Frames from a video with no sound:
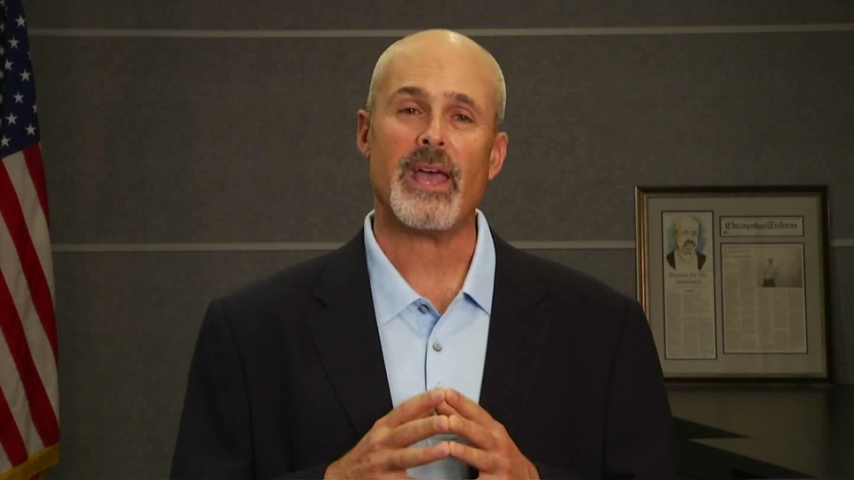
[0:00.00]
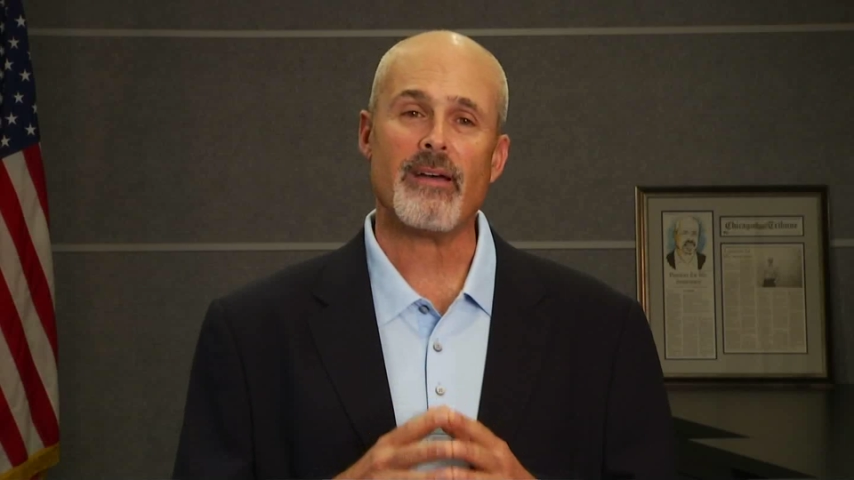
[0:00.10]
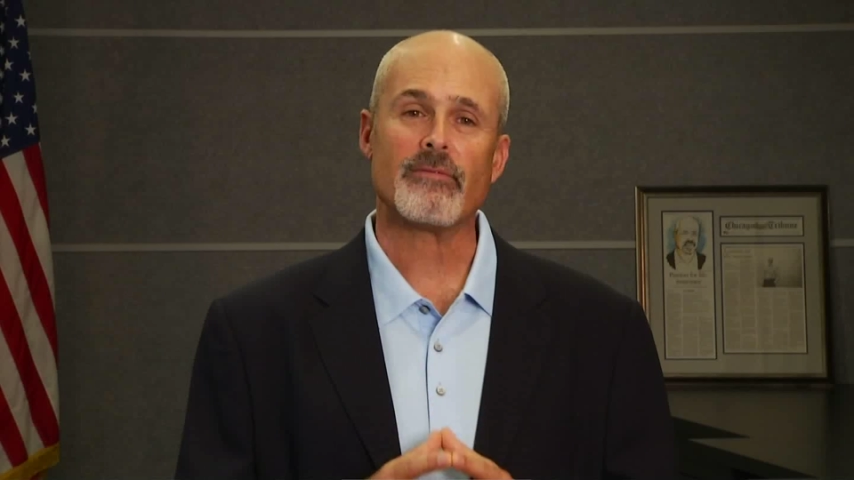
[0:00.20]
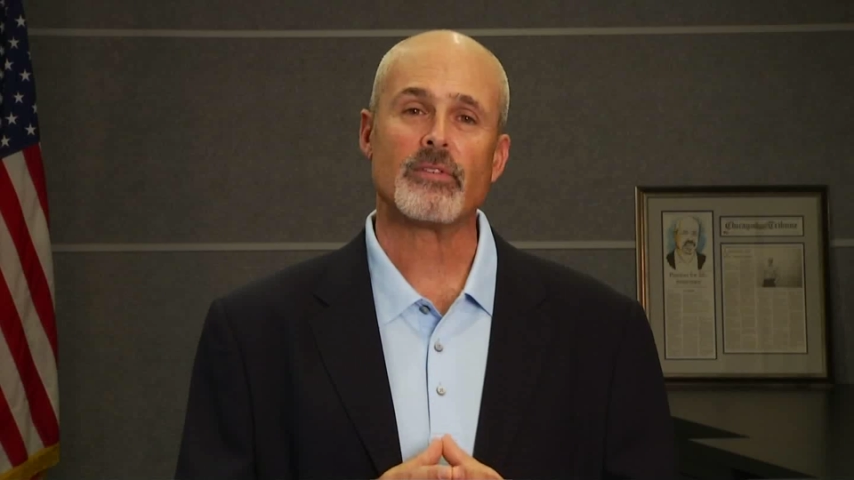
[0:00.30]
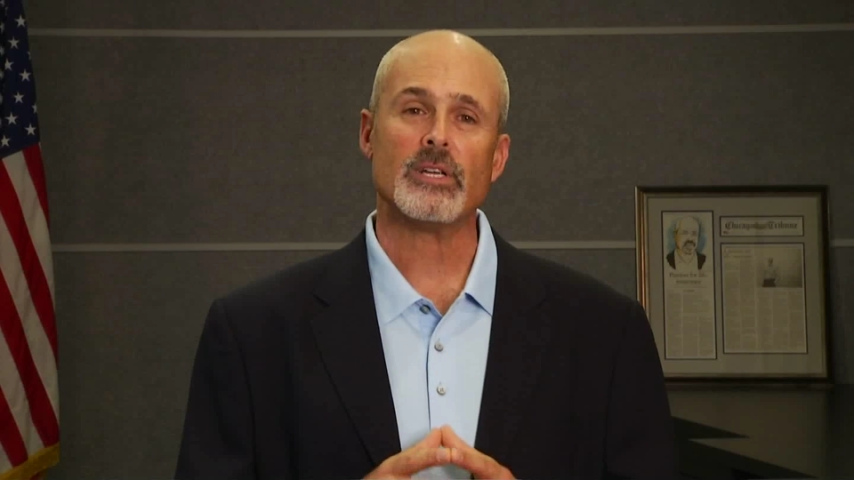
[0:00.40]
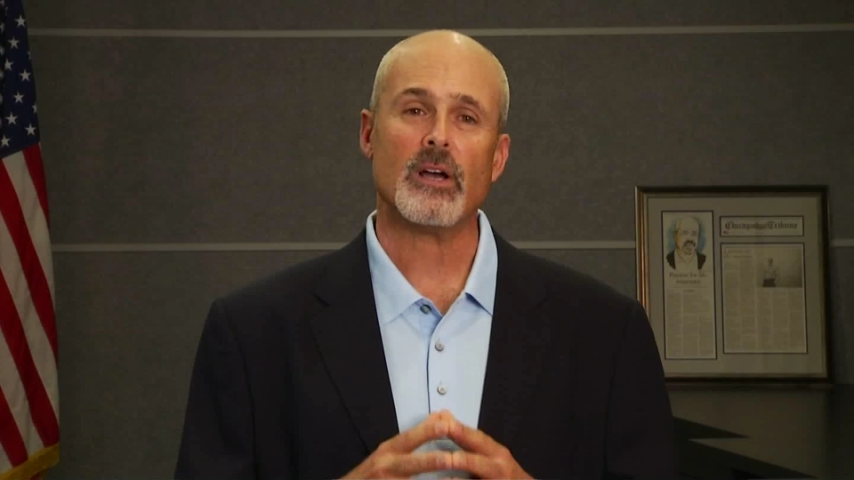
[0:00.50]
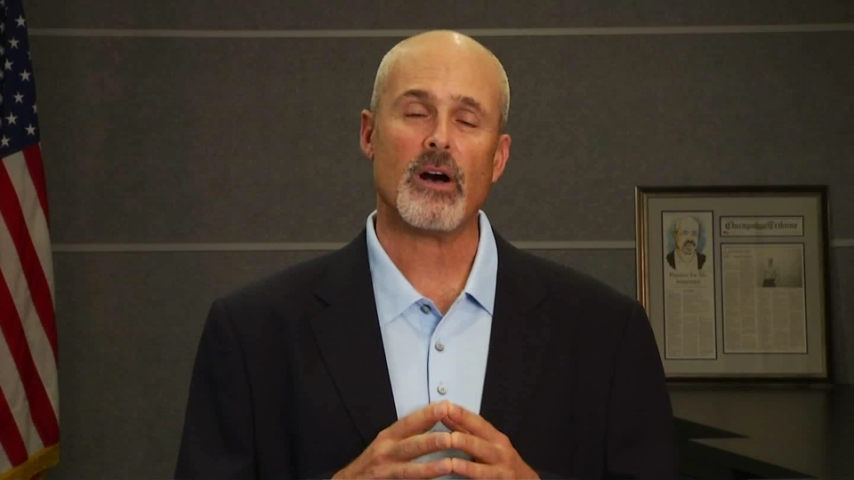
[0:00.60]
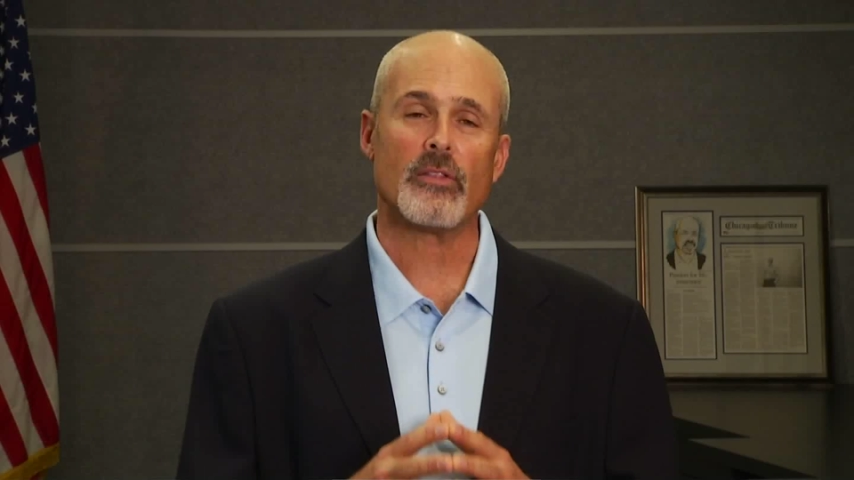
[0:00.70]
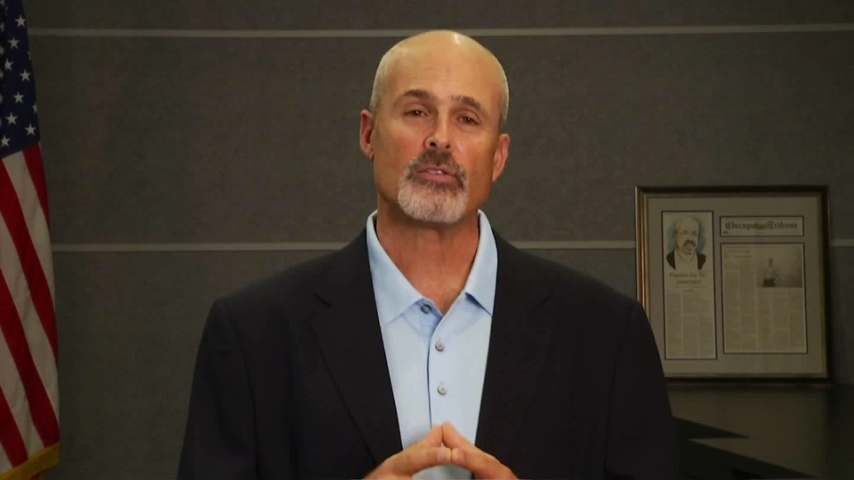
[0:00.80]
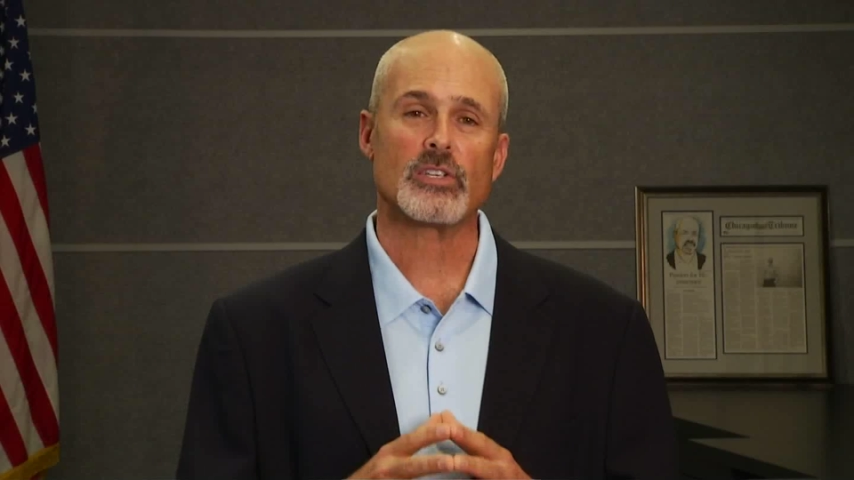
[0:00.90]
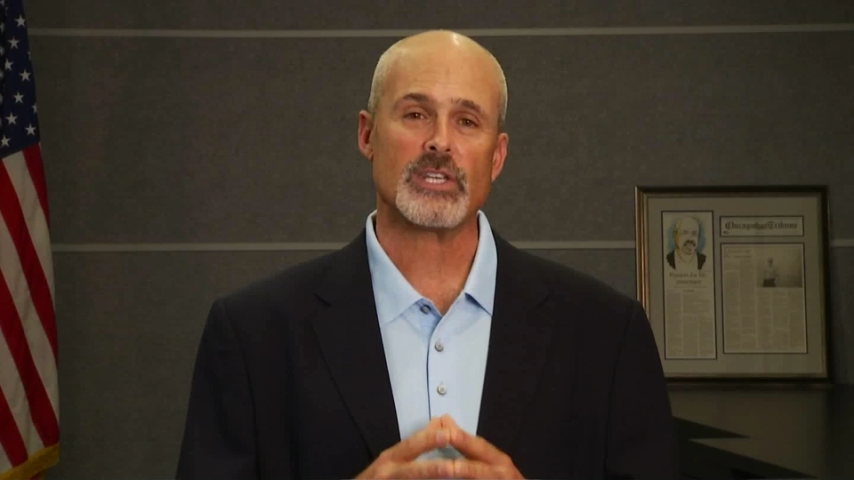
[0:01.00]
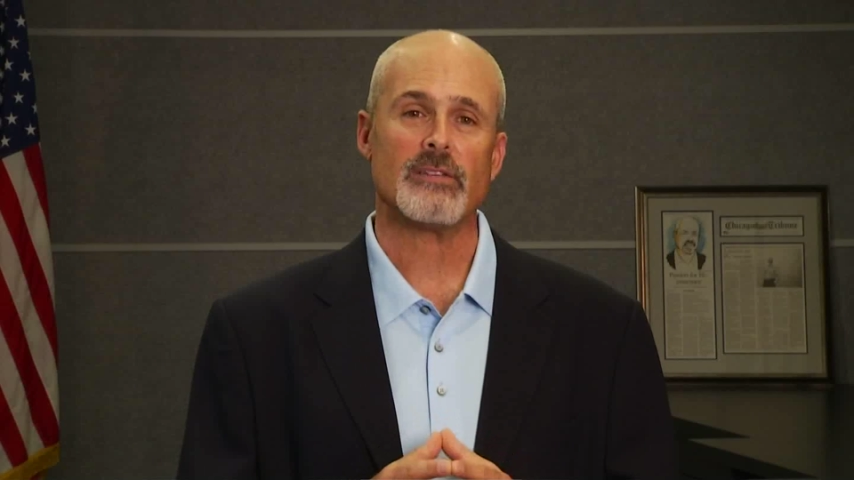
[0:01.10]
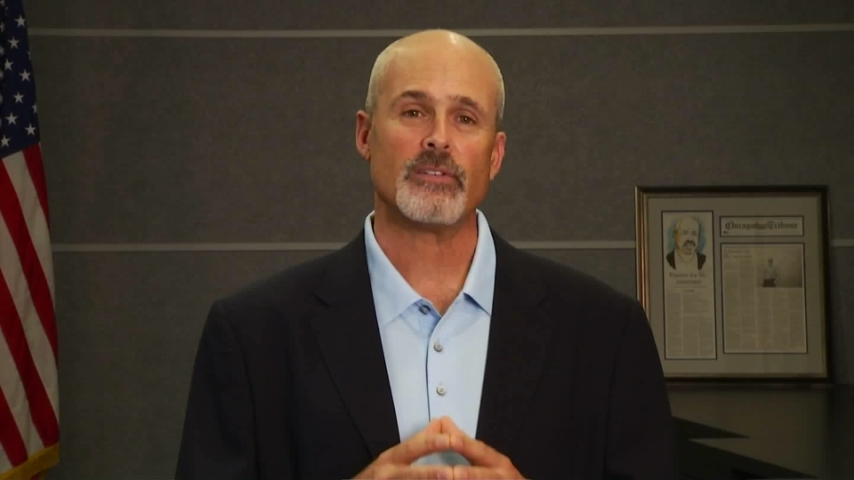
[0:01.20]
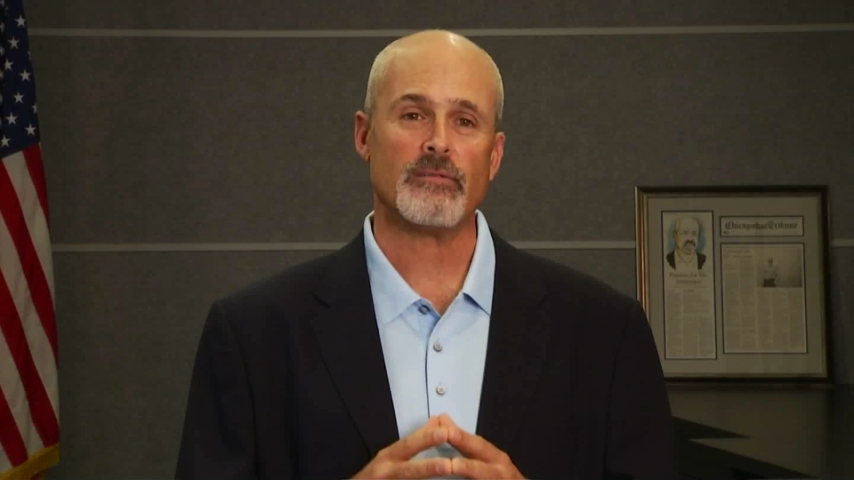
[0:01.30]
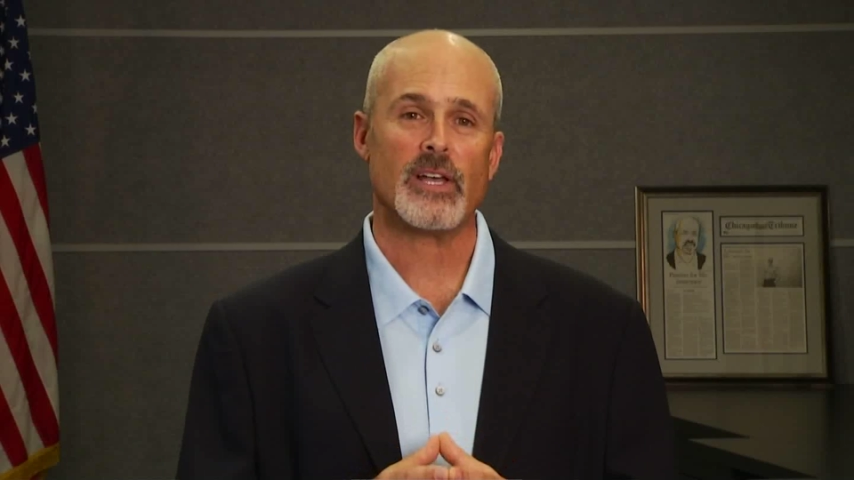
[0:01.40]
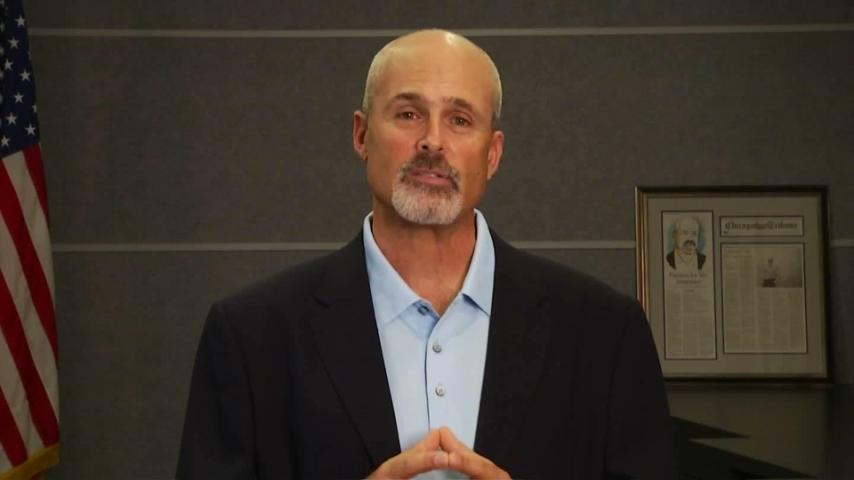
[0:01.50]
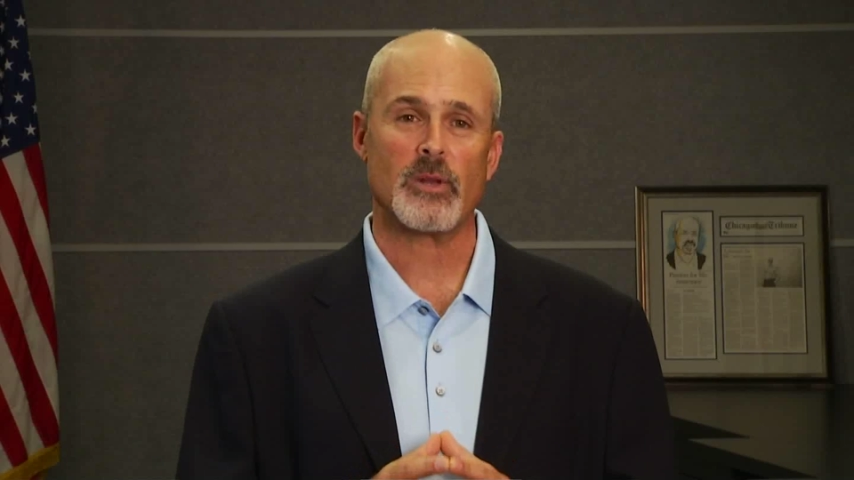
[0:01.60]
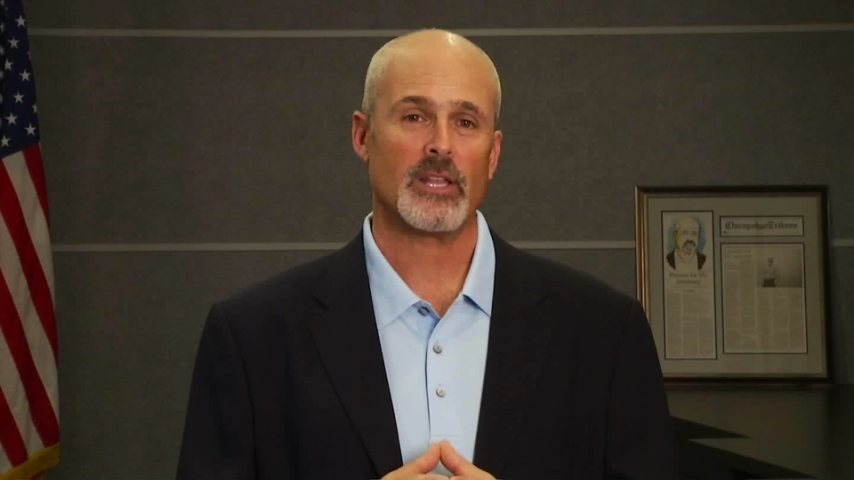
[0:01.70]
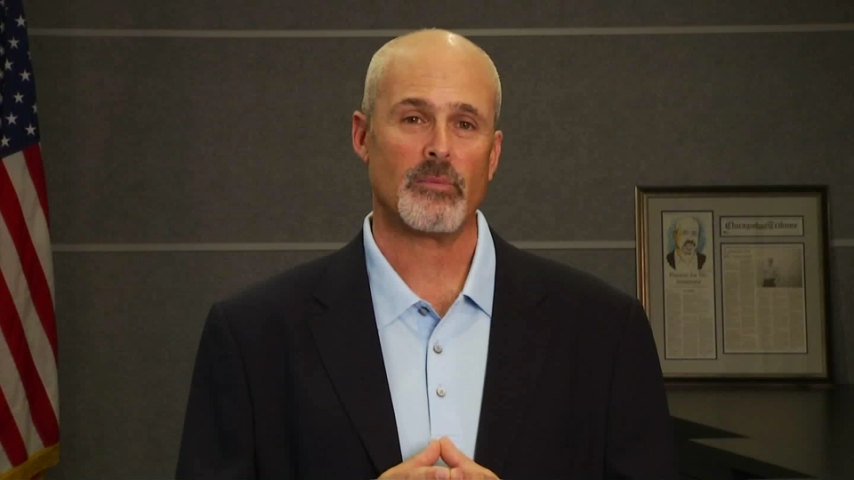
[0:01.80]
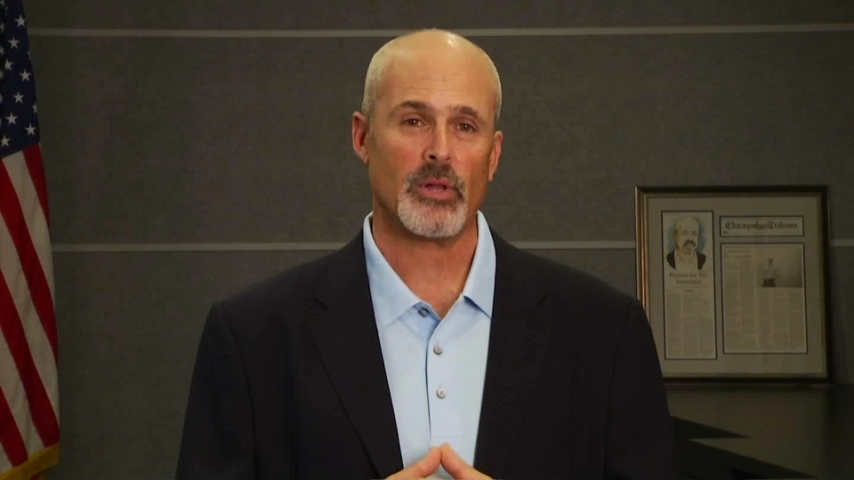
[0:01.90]
every other safe
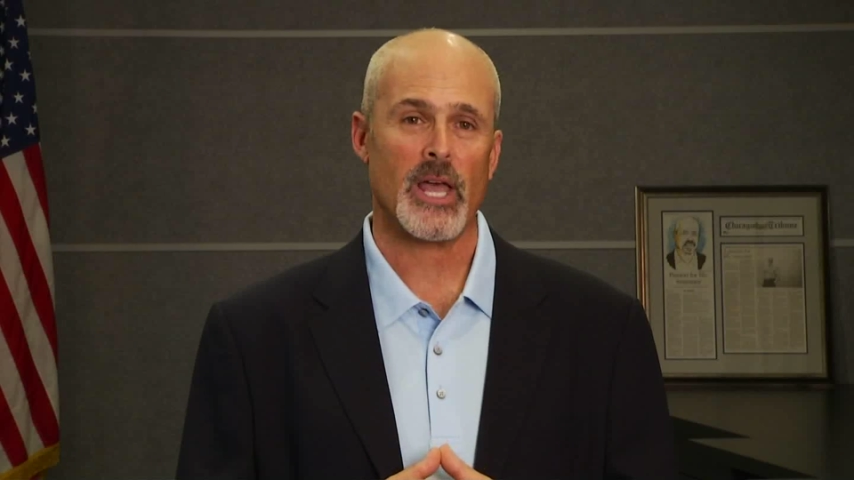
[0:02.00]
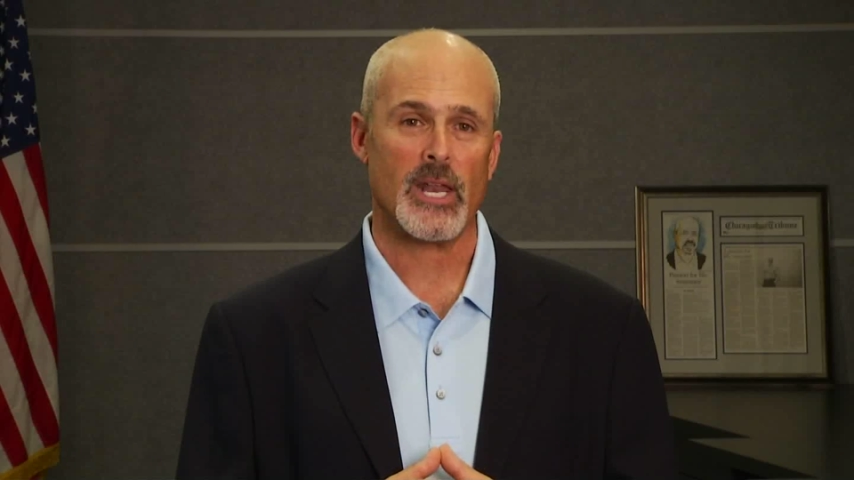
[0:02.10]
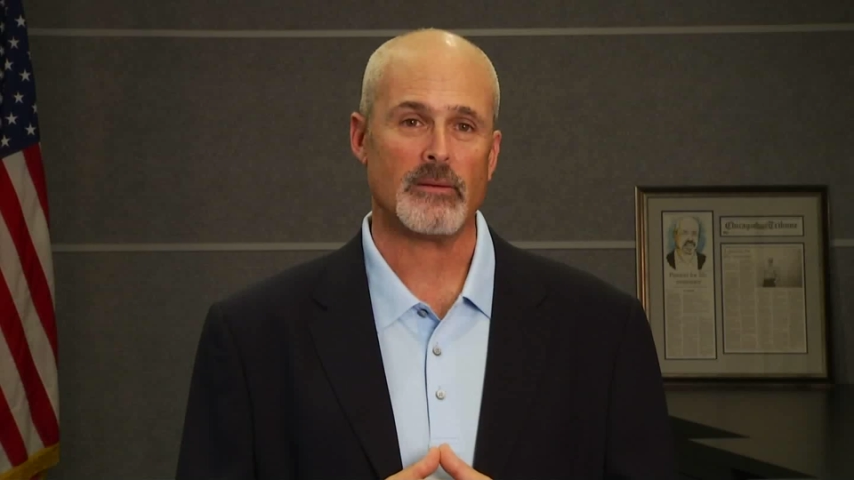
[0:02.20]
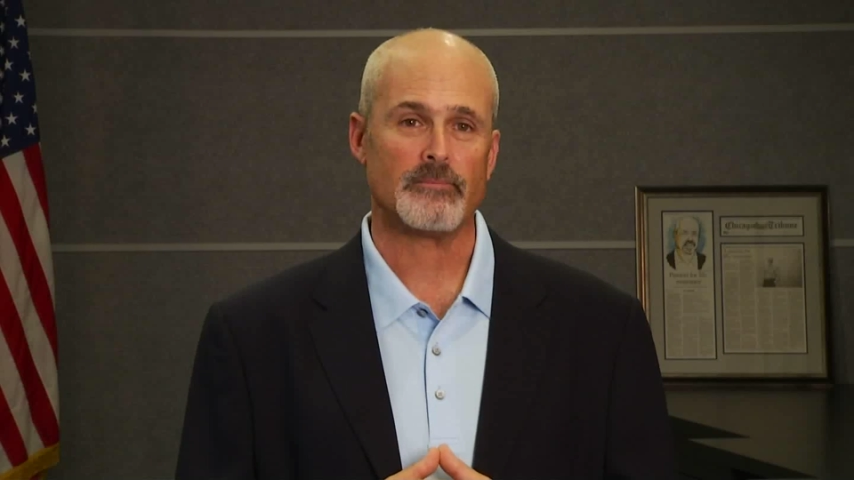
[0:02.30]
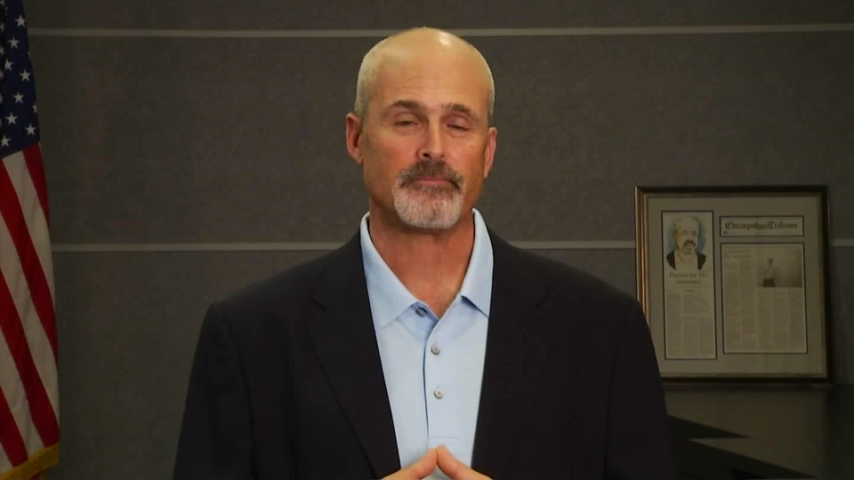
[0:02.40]
investment on the planet.